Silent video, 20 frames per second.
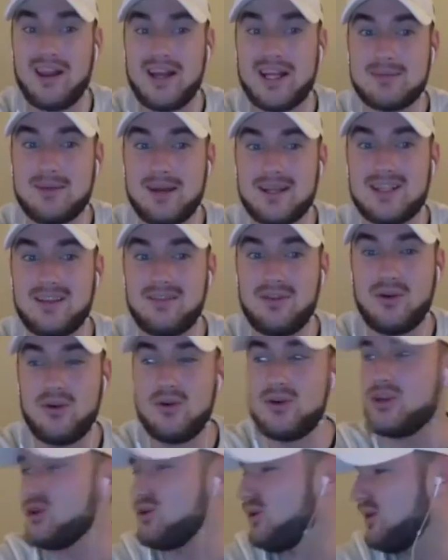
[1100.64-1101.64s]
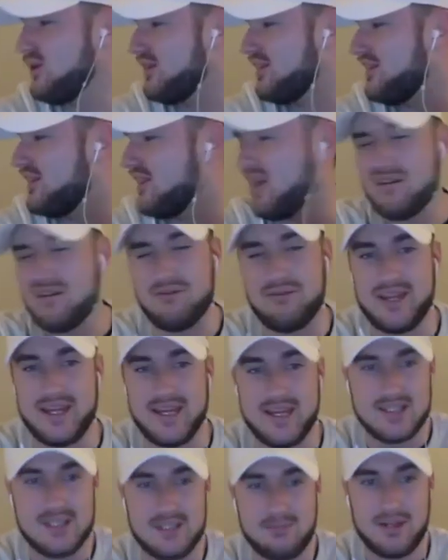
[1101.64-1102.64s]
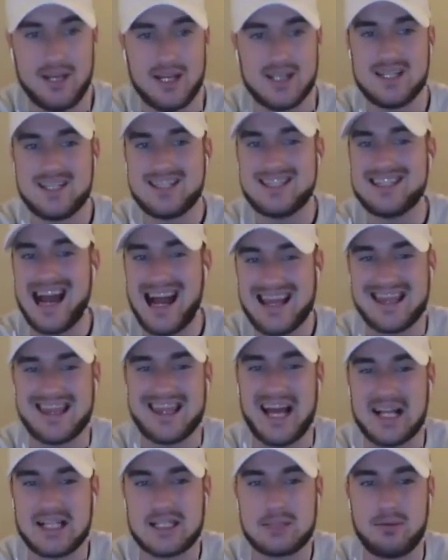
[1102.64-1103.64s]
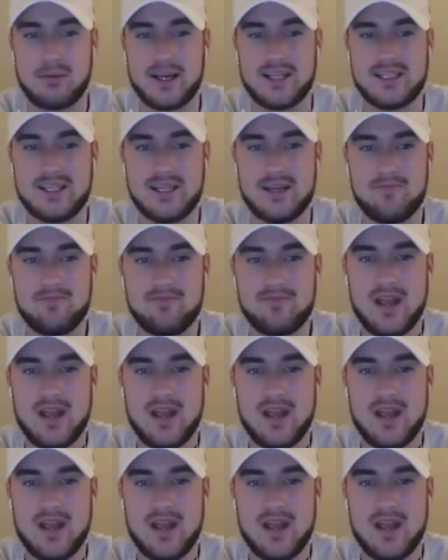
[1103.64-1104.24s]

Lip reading: spicy food, you'll love these because it's not that spicy.